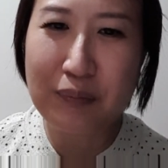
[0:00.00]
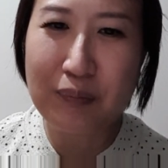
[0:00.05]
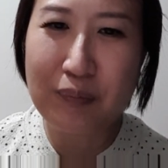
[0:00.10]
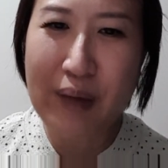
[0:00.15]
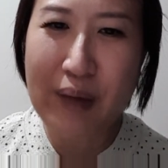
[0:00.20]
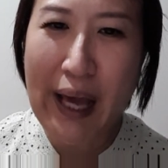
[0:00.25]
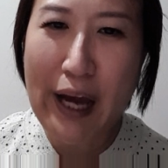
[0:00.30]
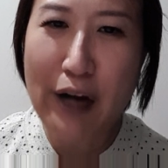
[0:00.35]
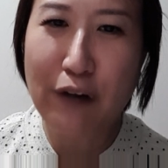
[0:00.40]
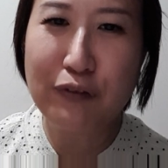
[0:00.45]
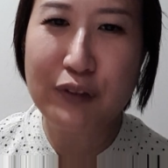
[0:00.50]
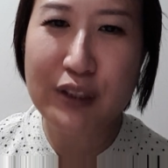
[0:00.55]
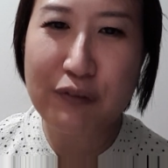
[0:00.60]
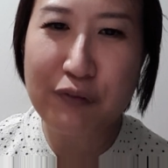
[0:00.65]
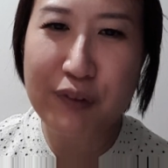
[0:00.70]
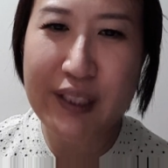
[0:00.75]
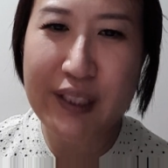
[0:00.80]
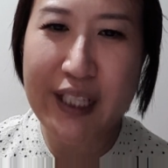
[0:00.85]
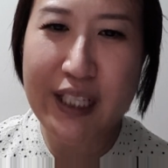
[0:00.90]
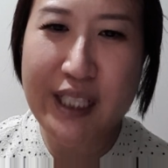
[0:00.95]
health
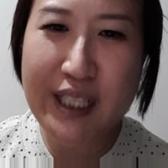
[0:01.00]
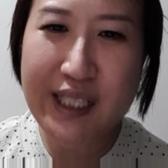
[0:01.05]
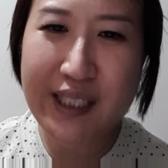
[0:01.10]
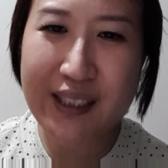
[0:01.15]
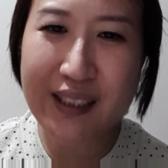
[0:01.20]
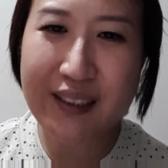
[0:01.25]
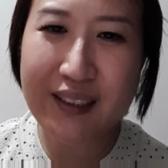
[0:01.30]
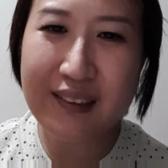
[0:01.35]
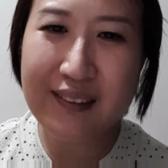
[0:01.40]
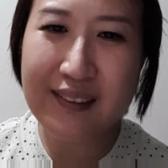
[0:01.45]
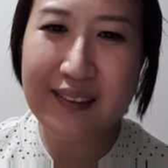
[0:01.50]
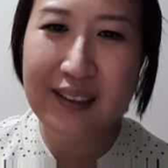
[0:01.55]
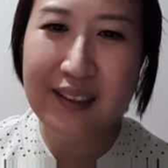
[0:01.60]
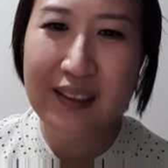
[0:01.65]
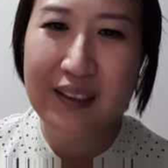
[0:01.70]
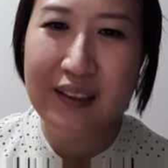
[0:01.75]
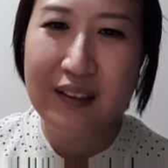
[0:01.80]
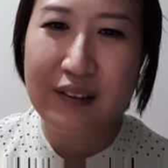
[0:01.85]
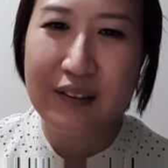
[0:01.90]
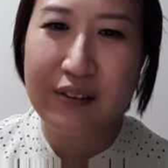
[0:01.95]
divination
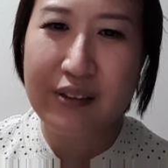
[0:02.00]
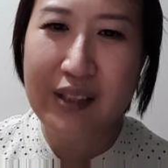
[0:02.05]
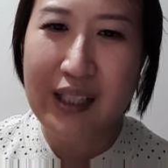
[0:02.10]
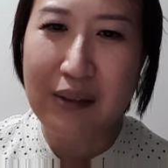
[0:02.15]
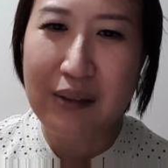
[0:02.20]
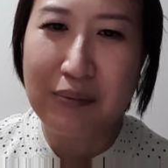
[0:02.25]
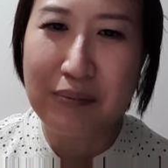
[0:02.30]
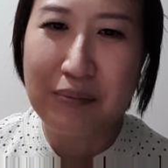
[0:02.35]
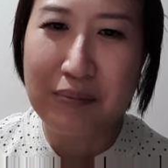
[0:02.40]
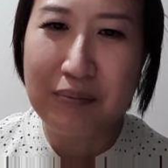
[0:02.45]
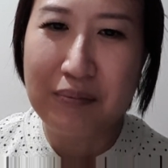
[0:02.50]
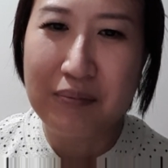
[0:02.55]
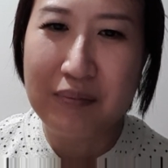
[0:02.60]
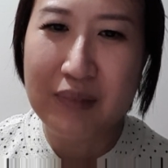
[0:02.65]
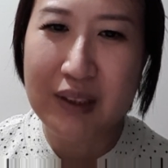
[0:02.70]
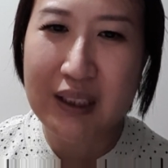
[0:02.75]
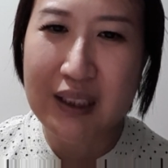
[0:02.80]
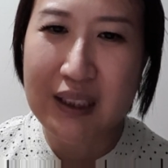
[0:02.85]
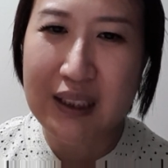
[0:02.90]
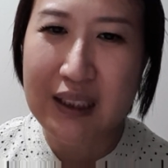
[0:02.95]
from
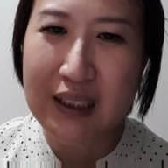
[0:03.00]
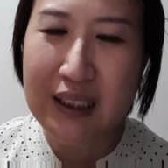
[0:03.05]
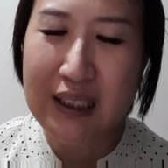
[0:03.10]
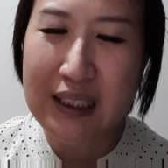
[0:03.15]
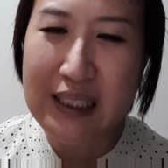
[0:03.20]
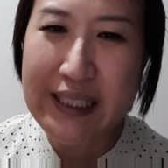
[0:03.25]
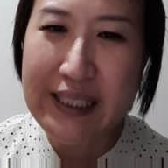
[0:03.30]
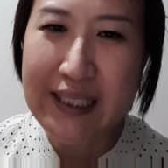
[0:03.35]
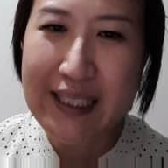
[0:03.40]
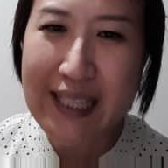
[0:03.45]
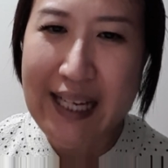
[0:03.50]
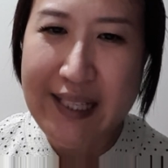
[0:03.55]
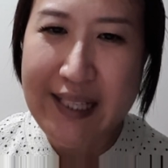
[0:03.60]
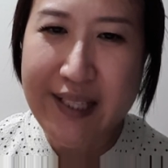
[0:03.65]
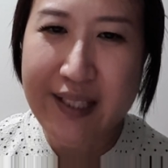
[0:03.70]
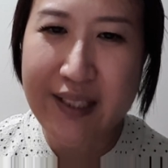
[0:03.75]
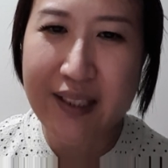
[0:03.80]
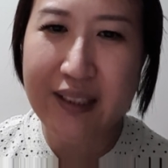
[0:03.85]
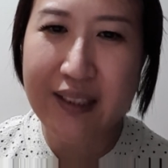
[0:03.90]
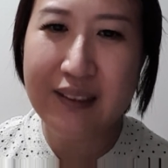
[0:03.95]
the earlier
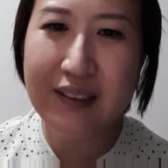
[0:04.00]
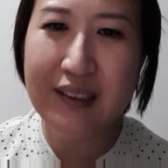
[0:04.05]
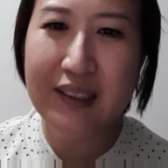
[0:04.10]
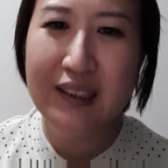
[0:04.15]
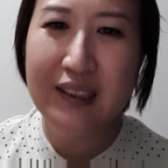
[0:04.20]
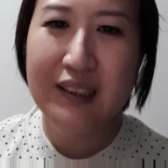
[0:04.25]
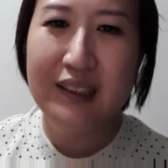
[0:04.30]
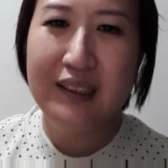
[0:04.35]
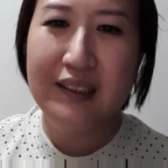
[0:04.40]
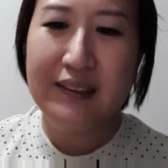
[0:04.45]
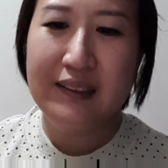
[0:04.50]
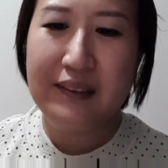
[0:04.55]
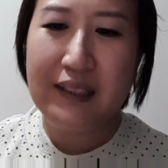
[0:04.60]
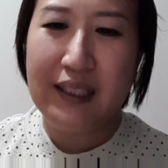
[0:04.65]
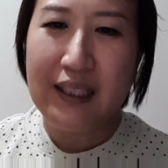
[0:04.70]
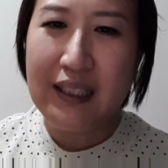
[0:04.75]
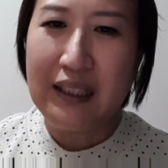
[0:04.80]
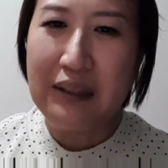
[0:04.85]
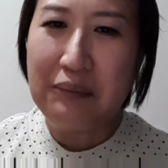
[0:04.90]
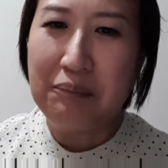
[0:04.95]
lesson,
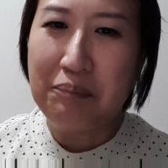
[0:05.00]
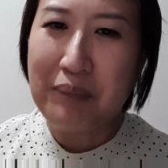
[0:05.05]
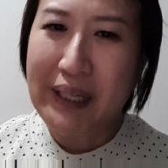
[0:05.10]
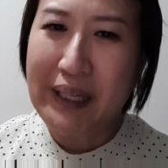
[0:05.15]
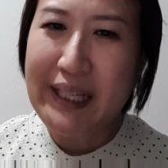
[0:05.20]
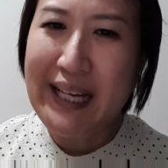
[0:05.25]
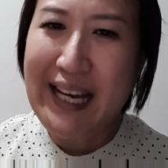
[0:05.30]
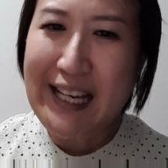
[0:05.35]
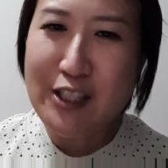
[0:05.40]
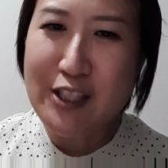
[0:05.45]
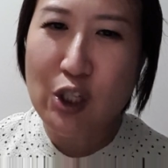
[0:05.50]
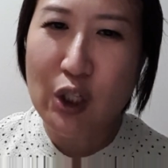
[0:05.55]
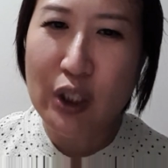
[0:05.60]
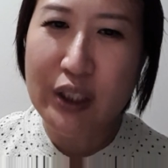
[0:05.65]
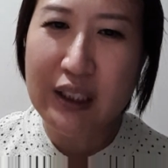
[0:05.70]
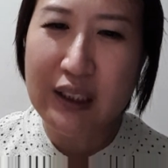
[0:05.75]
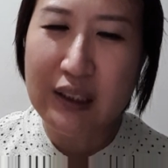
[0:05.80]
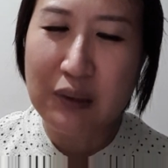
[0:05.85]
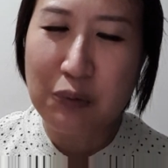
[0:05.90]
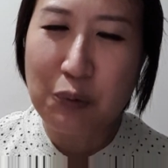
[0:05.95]
but it has
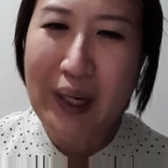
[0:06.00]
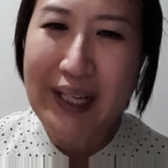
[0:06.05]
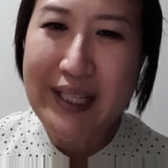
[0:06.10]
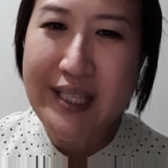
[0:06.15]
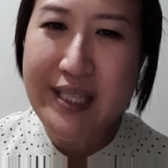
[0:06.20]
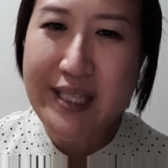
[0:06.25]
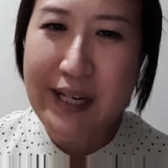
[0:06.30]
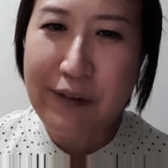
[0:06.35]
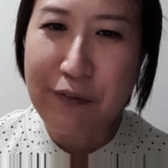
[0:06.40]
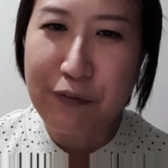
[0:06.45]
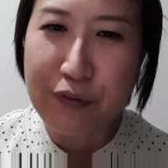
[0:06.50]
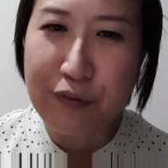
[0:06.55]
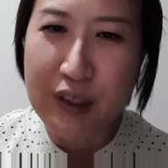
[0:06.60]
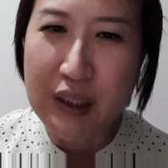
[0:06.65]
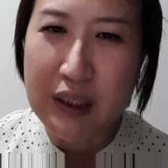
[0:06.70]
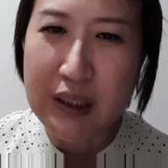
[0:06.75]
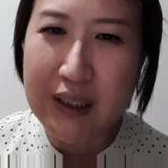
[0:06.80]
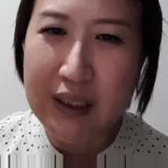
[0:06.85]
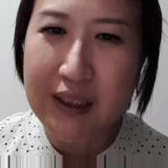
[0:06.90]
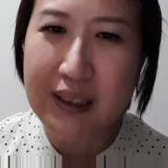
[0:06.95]
gone one step
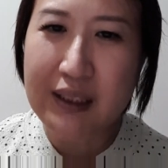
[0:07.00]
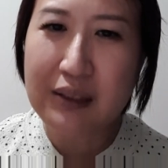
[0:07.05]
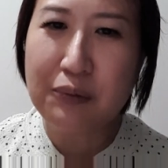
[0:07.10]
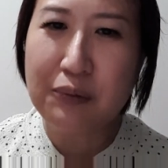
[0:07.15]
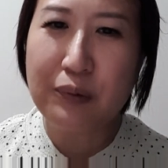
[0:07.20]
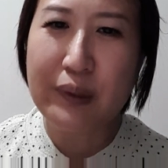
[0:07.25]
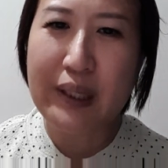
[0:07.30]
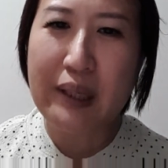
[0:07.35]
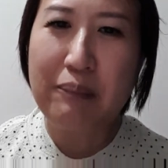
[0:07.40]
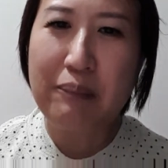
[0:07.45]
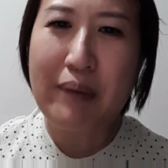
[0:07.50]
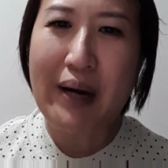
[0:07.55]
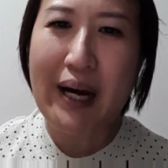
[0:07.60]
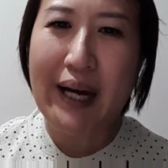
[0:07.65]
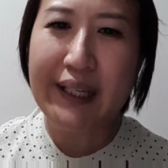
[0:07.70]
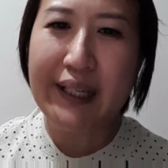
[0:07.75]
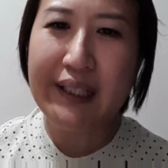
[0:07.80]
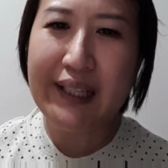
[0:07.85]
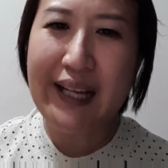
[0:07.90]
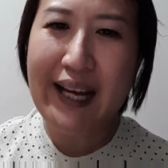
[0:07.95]
further, whereby
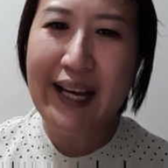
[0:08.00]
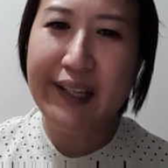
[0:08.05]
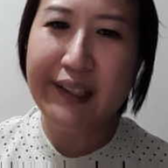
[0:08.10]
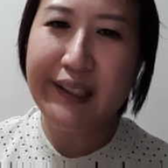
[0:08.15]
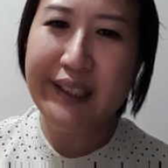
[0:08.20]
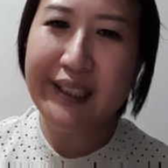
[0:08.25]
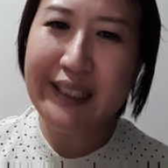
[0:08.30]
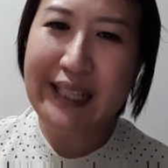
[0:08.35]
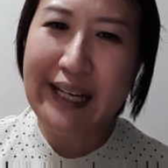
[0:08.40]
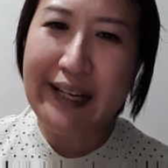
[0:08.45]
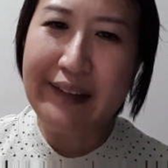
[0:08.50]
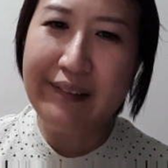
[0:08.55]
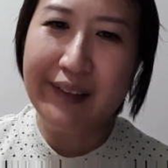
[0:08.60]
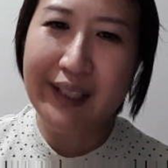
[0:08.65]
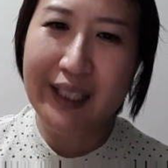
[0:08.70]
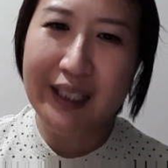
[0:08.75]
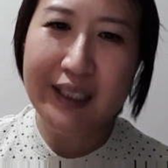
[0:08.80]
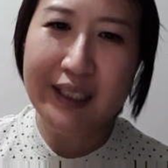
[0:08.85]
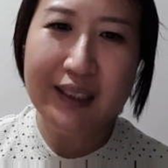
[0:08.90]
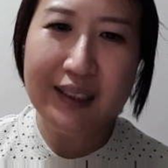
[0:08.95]
it added
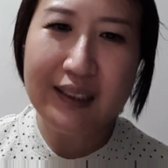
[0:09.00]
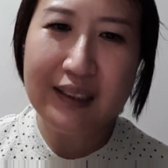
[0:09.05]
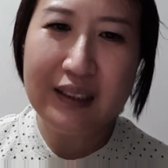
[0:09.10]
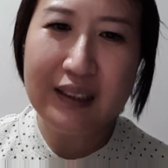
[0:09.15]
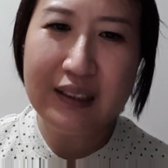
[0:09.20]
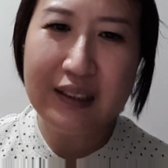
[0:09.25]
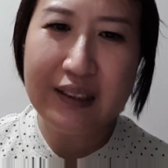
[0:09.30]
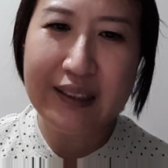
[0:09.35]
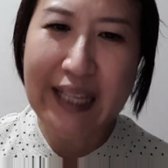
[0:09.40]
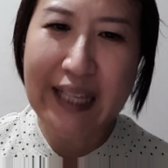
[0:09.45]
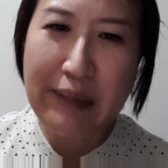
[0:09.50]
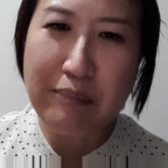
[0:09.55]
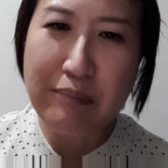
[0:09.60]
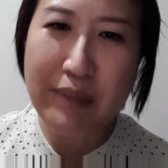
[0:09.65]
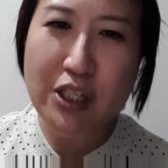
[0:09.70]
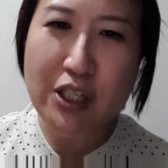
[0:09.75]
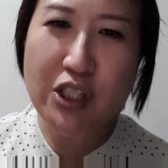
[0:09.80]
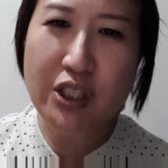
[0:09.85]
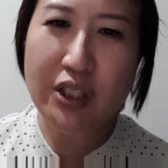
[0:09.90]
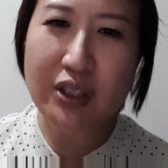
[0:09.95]
another
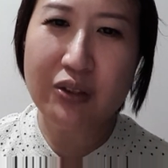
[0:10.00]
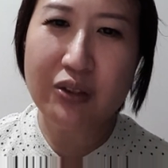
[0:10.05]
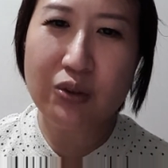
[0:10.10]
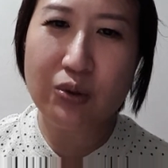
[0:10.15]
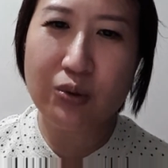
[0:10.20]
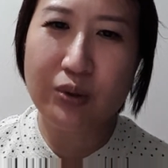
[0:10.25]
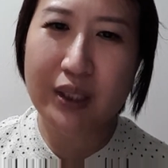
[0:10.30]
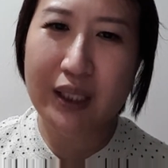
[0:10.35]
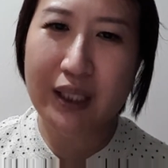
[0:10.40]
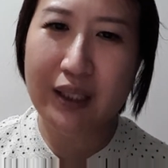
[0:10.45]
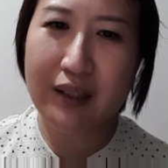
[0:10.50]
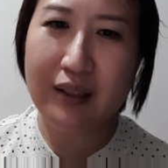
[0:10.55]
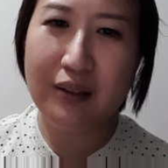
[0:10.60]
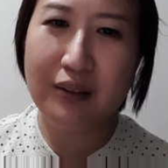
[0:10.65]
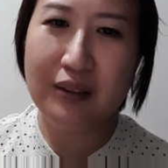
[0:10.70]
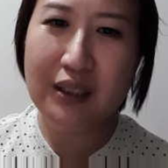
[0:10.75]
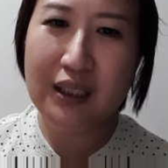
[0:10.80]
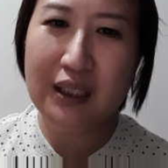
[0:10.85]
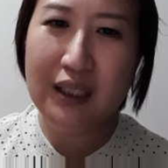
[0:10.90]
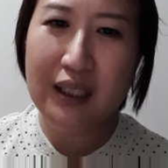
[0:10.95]
dimension to
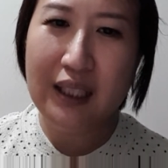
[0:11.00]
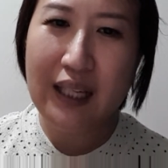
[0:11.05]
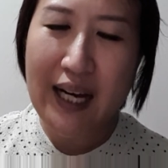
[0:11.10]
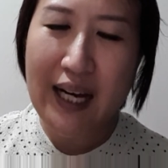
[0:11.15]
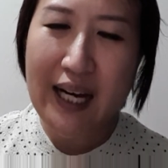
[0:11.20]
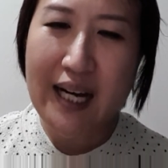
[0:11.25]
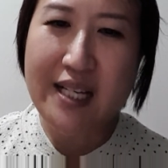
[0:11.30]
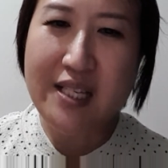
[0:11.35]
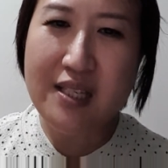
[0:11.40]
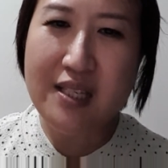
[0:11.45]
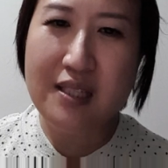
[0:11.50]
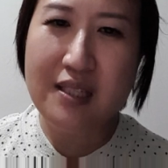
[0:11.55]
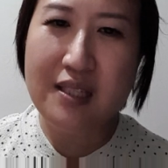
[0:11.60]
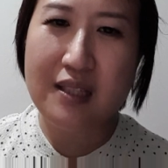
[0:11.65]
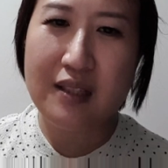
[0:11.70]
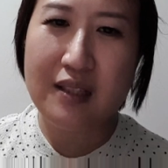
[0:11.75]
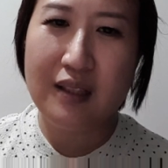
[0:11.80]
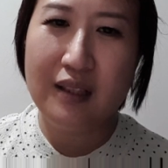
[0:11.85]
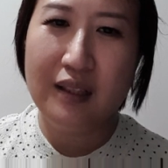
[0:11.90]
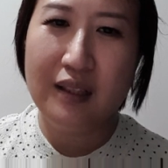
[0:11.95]
tell us